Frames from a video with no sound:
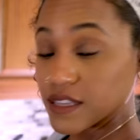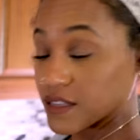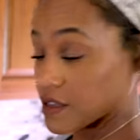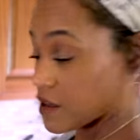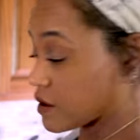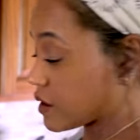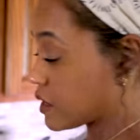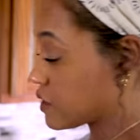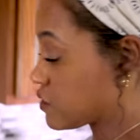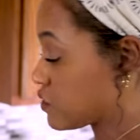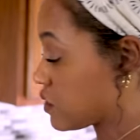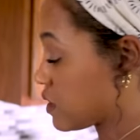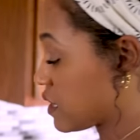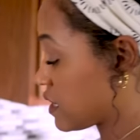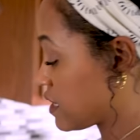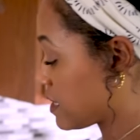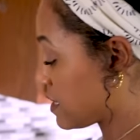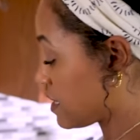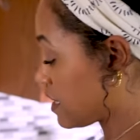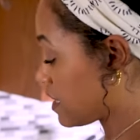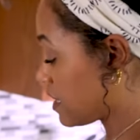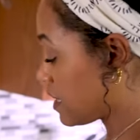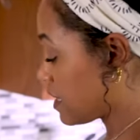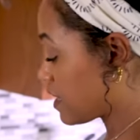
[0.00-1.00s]
So as you can
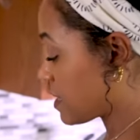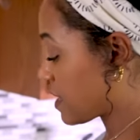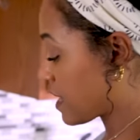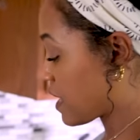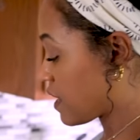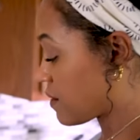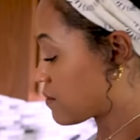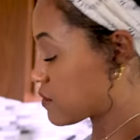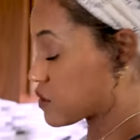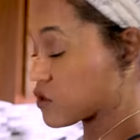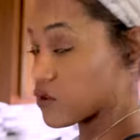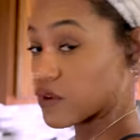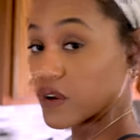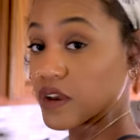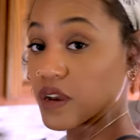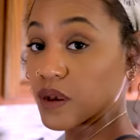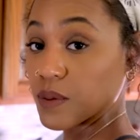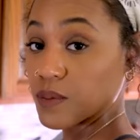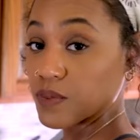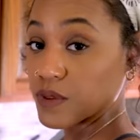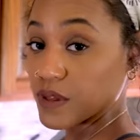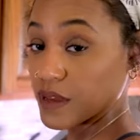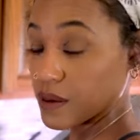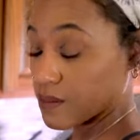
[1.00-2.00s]
see, it came to a
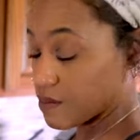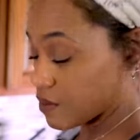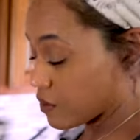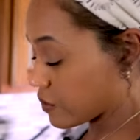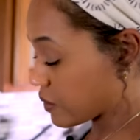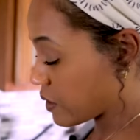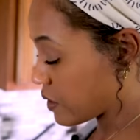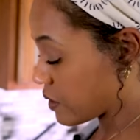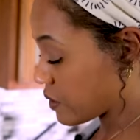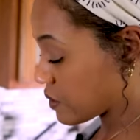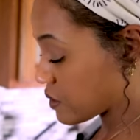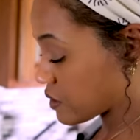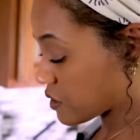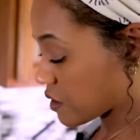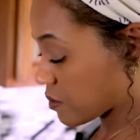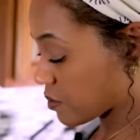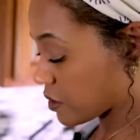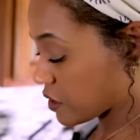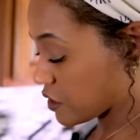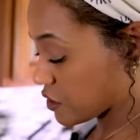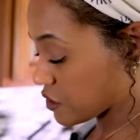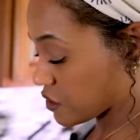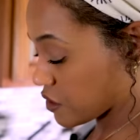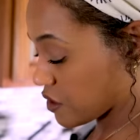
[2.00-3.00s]
complete boil. So I'm
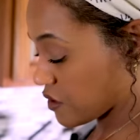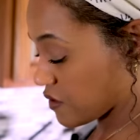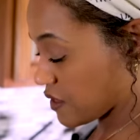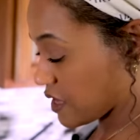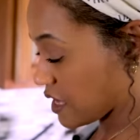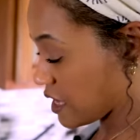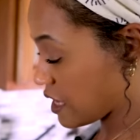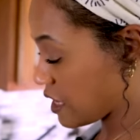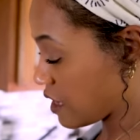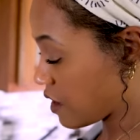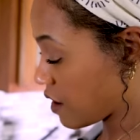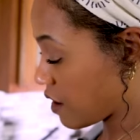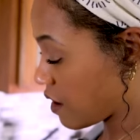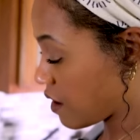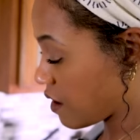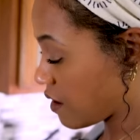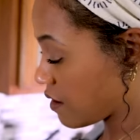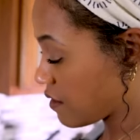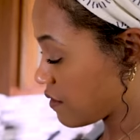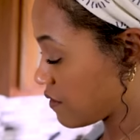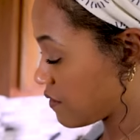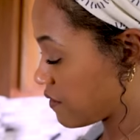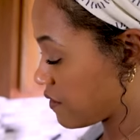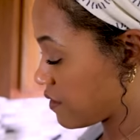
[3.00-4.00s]
gonna turn the heat
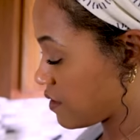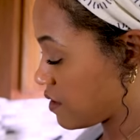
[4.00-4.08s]
off